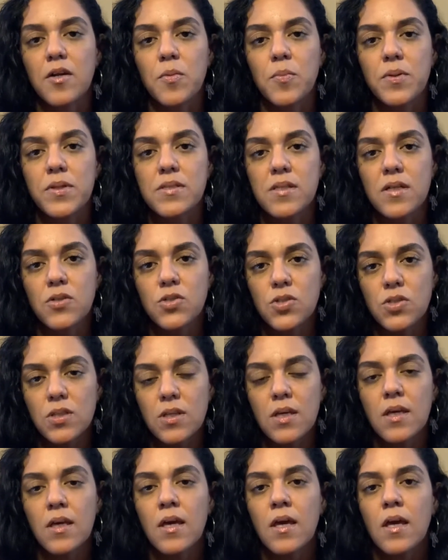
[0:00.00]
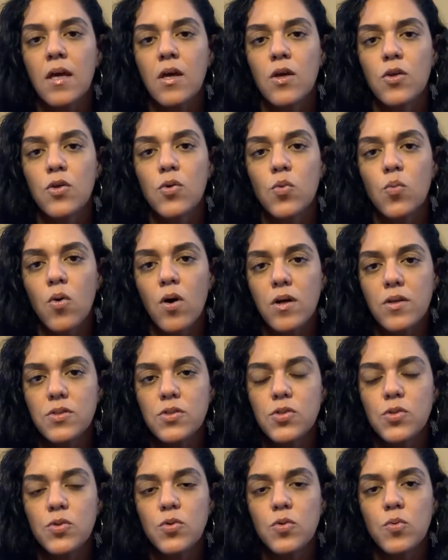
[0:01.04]
But essentially, you want
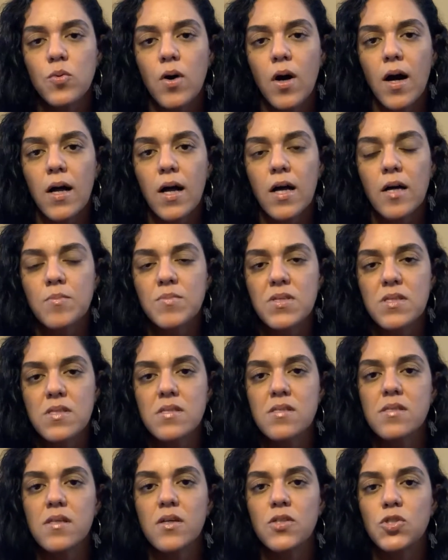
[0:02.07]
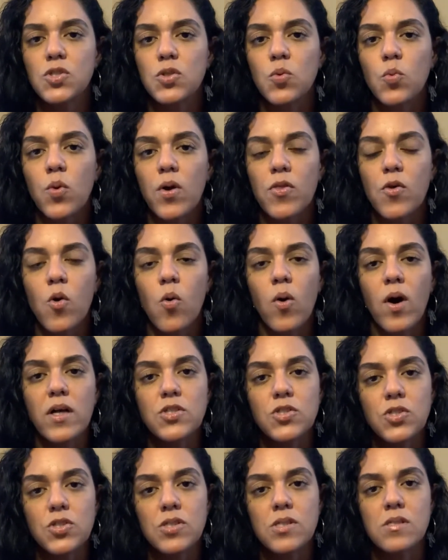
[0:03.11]
to come to the session with
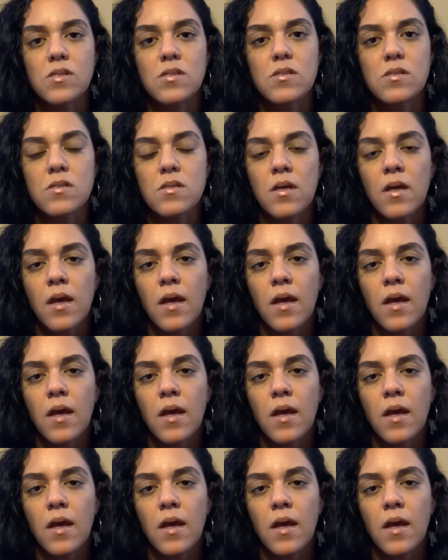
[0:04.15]
questions.